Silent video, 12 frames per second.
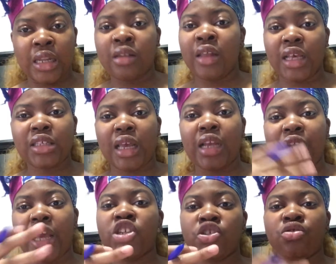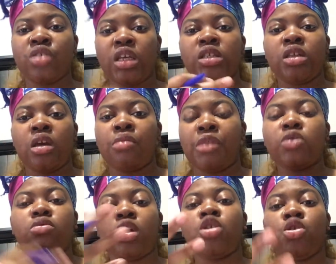That's their nature. That's them. That's
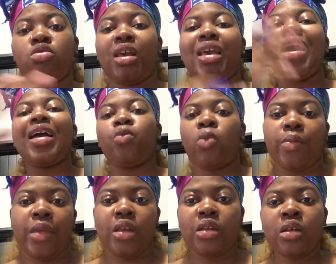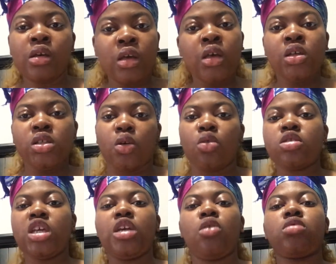what they do. They hunt women. So I'm
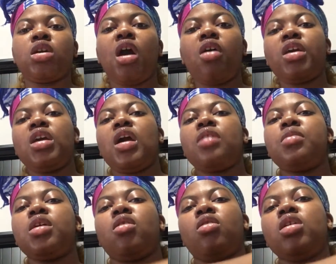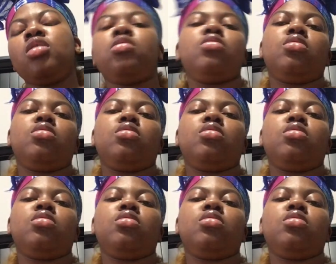thinking, oh, he hunt me.